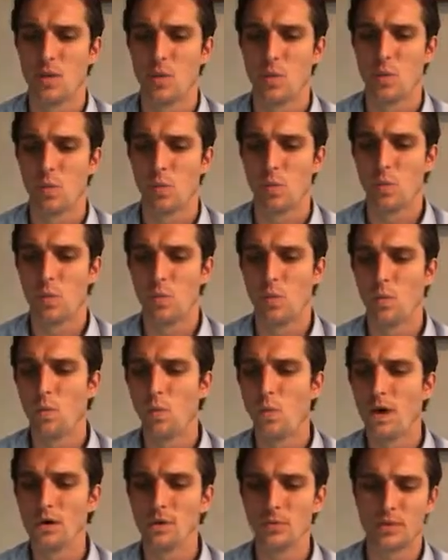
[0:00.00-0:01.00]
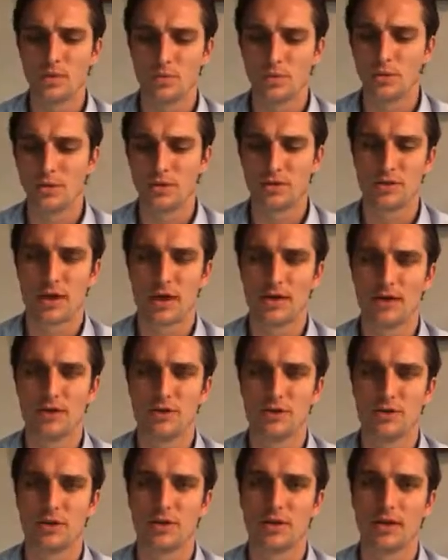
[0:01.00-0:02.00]
what are we trying to
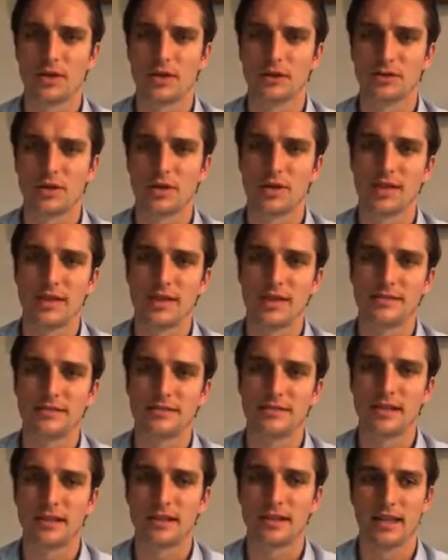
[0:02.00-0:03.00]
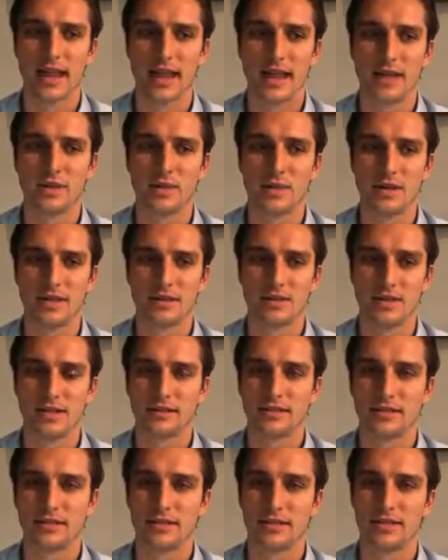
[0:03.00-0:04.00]
do here? So I think it's the language
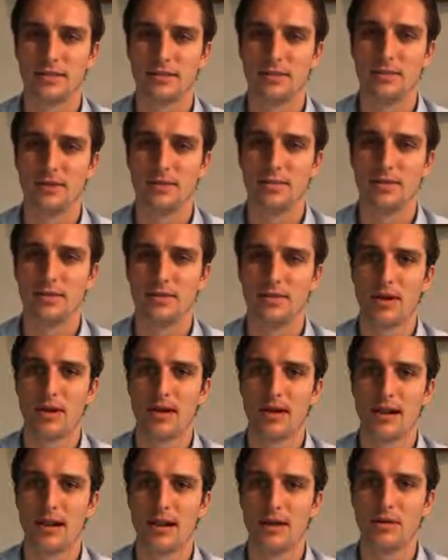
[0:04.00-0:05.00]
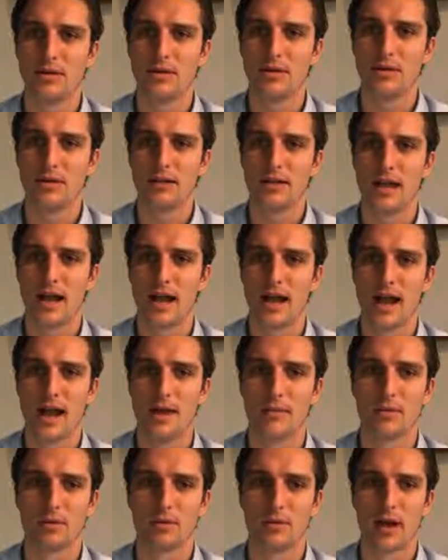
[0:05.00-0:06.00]
that's killing people right now.
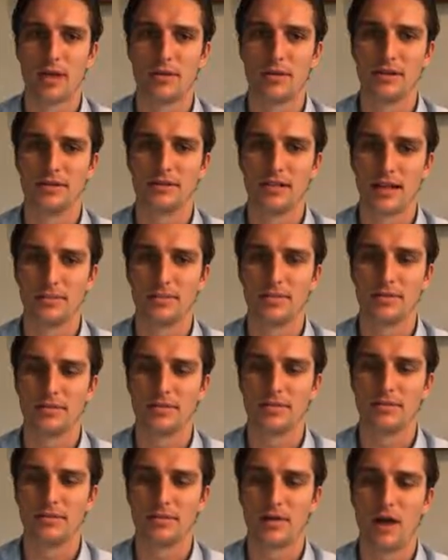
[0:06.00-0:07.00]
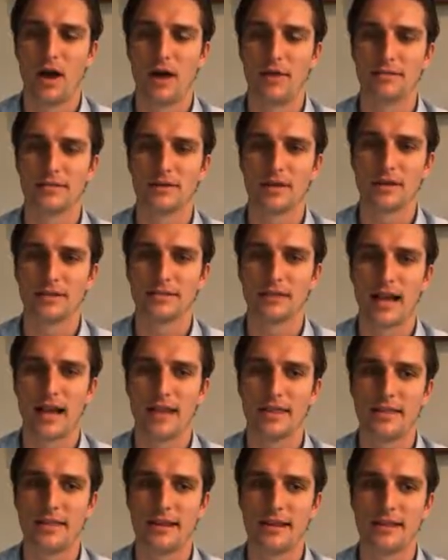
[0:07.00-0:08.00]
Around these type of offerings. I
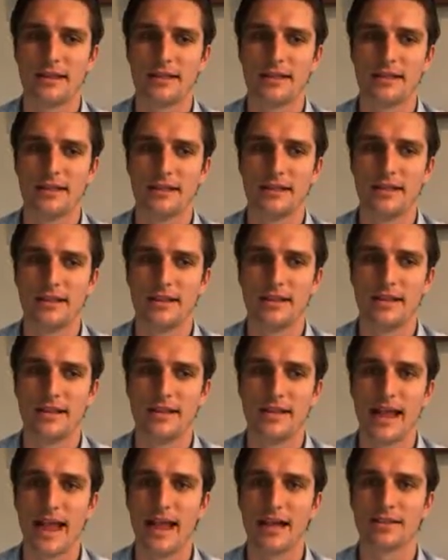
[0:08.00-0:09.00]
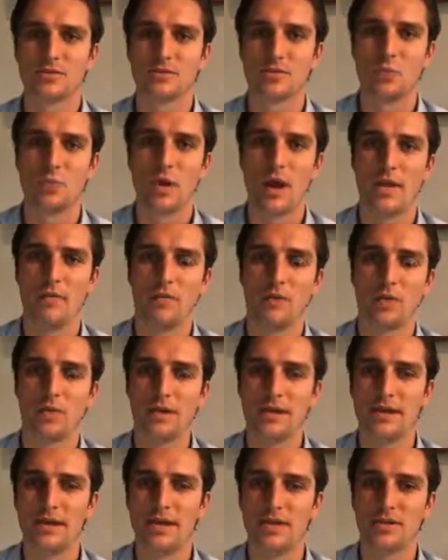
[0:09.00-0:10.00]
think the next wave, what
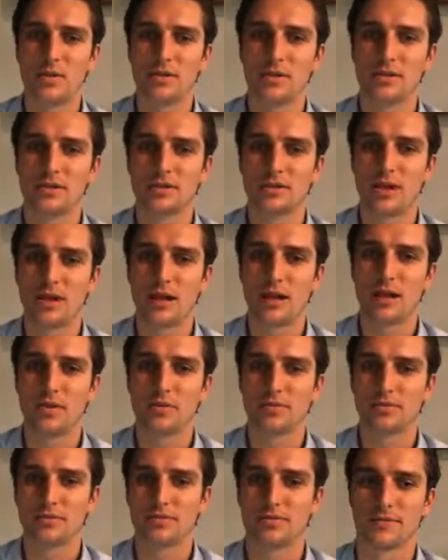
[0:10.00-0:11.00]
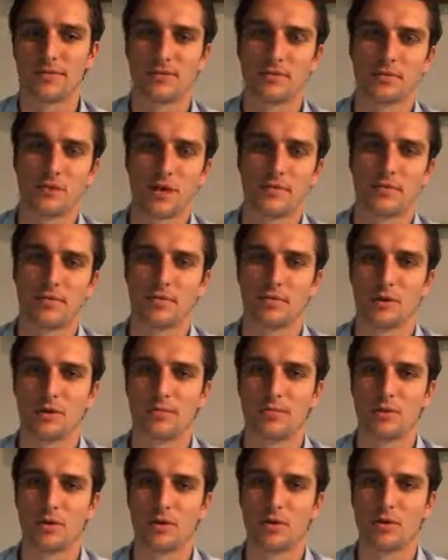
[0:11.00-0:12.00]
we saw was the first wave of
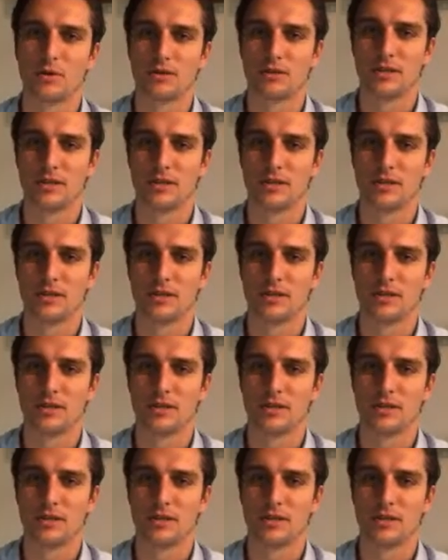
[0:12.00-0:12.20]
crypto was